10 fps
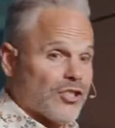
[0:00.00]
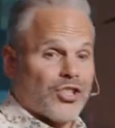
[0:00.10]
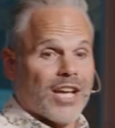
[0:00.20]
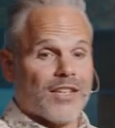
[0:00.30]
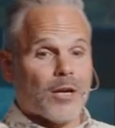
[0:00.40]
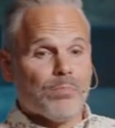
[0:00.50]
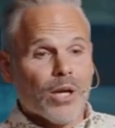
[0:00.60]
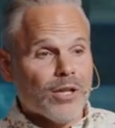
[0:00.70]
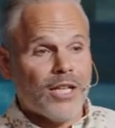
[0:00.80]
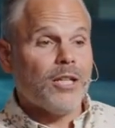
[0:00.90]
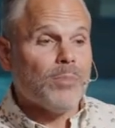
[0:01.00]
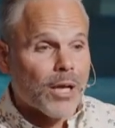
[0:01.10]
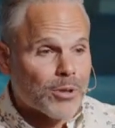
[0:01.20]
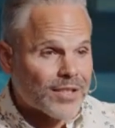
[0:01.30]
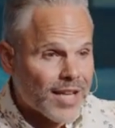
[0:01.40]
and she had the ability to be
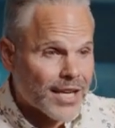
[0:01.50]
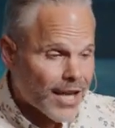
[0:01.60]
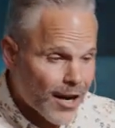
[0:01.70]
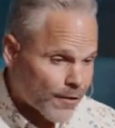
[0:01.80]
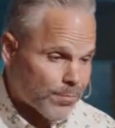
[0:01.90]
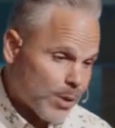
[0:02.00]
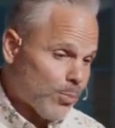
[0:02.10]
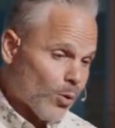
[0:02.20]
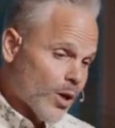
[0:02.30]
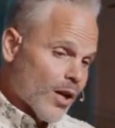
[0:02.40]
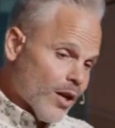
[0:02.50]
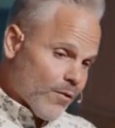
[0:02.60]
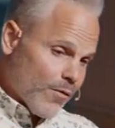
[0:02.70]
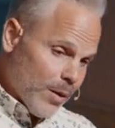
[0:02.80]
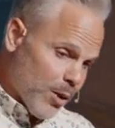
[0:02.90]
able to take care of people.
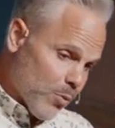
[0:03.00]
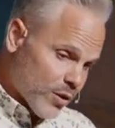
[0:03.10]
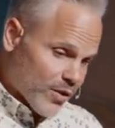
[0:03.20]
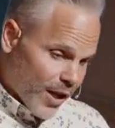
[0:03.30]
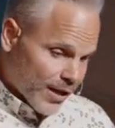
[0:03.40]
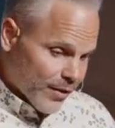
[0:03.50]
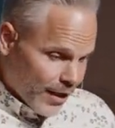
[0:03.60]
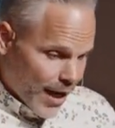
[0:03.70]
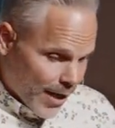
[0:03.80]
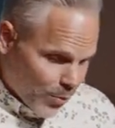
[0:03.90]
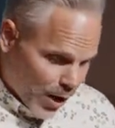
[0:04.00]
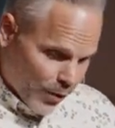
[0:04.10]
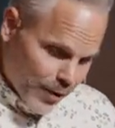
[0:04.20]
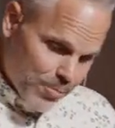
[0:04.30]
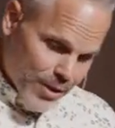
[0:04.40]
Phoebe was likely a
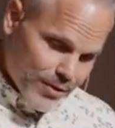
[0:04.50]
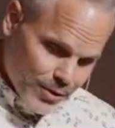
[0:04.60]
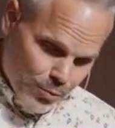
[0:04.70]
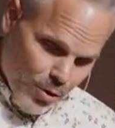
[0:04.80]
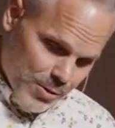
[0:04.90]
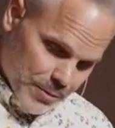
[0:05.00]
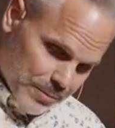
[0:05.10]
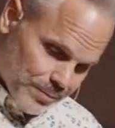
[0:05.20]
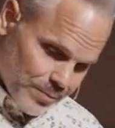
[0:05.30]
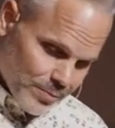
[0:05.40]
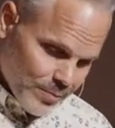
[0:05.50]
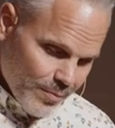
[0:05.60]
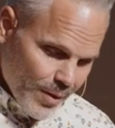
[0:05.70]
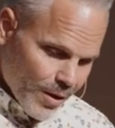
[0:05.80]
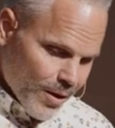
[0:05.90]
wealthy businesswoman.
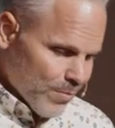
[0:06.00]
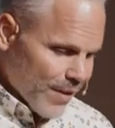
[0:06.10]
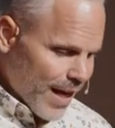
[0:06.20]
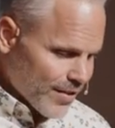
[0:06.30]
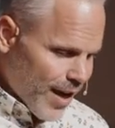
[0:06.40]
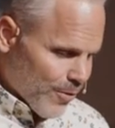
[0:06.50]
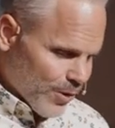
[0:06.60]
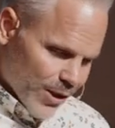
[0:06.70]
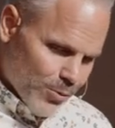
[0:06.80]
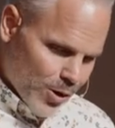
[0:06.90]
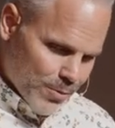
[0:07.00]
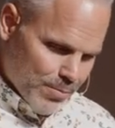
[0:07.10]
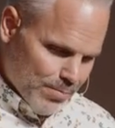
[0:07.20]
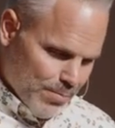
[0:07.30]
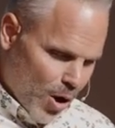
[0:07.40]
But that's not really what
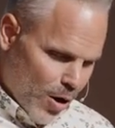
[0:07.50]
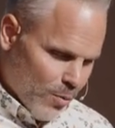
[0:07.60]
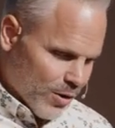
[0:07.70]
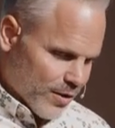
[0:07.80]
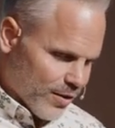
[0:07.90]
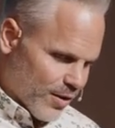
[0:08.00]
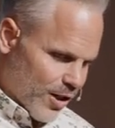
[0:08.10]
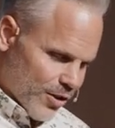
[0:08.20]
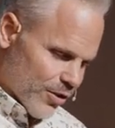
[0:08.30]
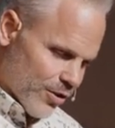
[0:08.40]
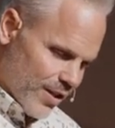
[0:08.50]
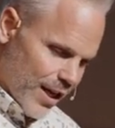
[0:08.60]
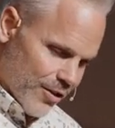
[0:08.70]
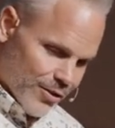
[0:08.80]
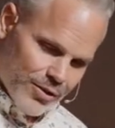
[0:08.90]
Paul wants us to
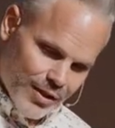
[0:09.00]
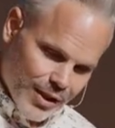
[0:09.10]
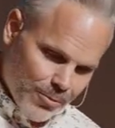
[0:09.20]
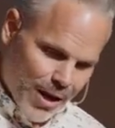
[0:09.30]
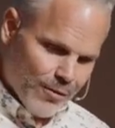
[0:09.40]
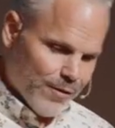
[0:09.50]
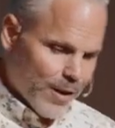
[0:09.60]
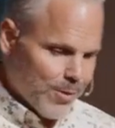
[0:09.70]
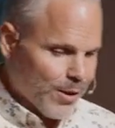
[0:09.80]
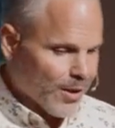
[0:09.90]
understand or see about Phoebe.